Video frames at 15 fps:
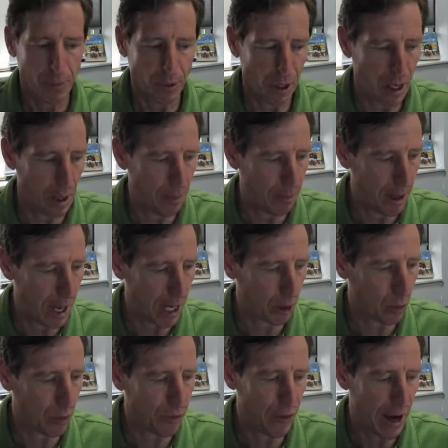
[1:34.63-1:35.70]

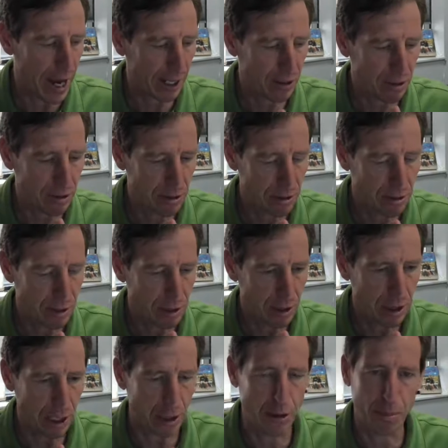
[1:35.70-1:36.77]
Equifax,
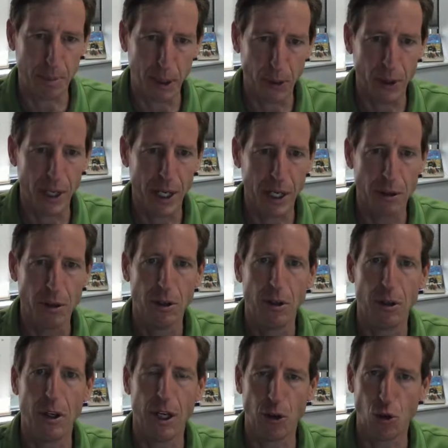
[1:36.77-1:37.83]
Experian,
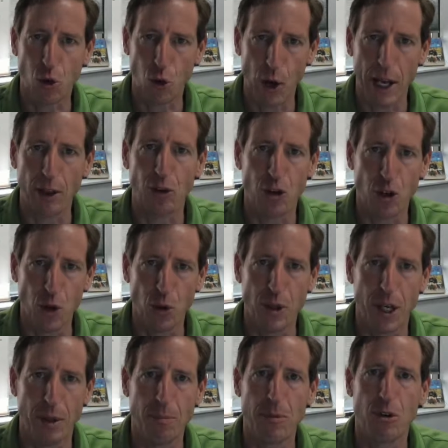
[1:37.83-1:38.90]
and
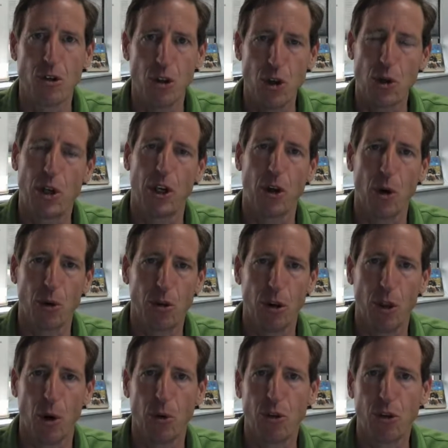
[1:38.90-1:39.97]
TransUnion. So you can go to
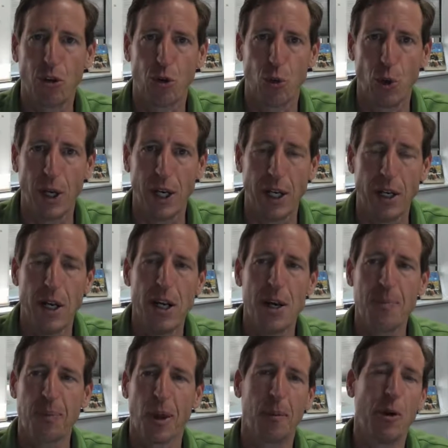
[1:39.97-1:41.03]
those three.
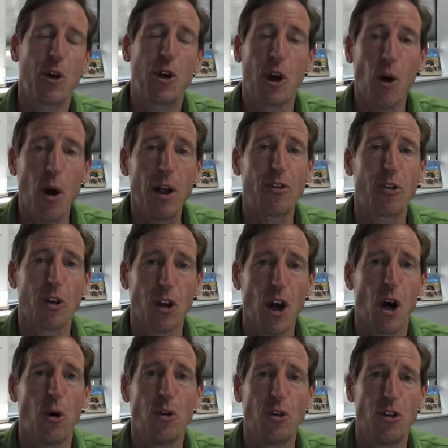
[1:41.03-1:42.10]
You can also
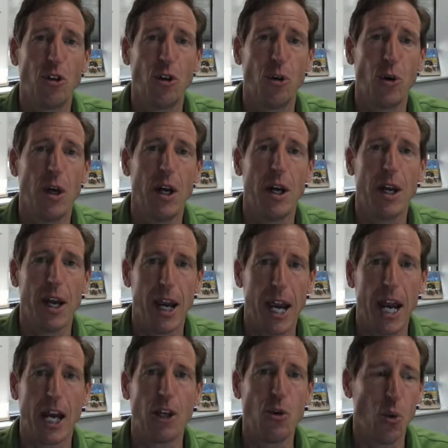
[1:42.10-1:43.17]
go to
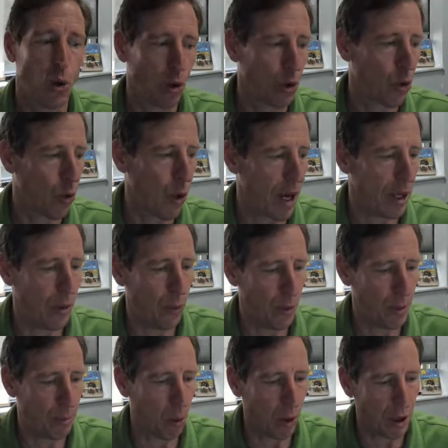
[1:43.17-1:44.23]
Annual Credit
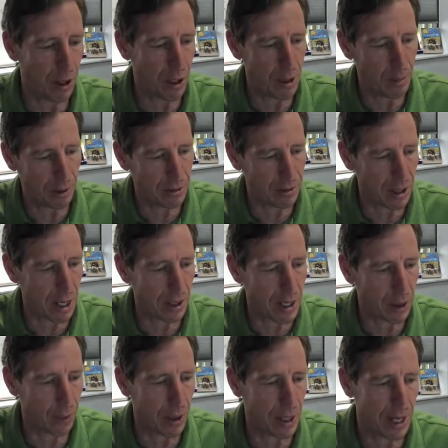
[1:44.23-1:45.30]
Report. Am I saying
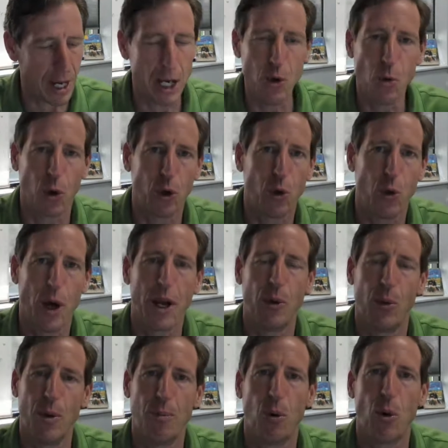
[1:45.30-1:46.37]
that right?
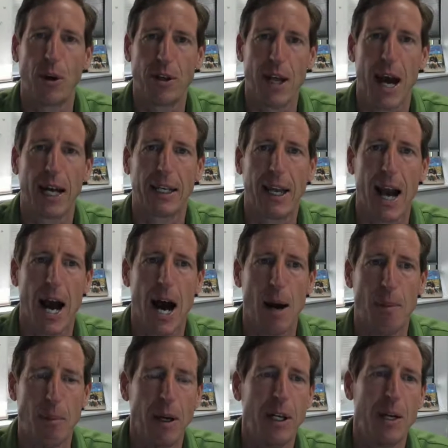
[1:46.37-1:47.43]

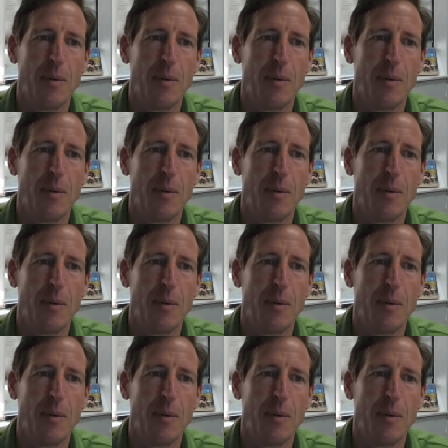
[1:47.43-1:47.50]
Annualcreditreport.com.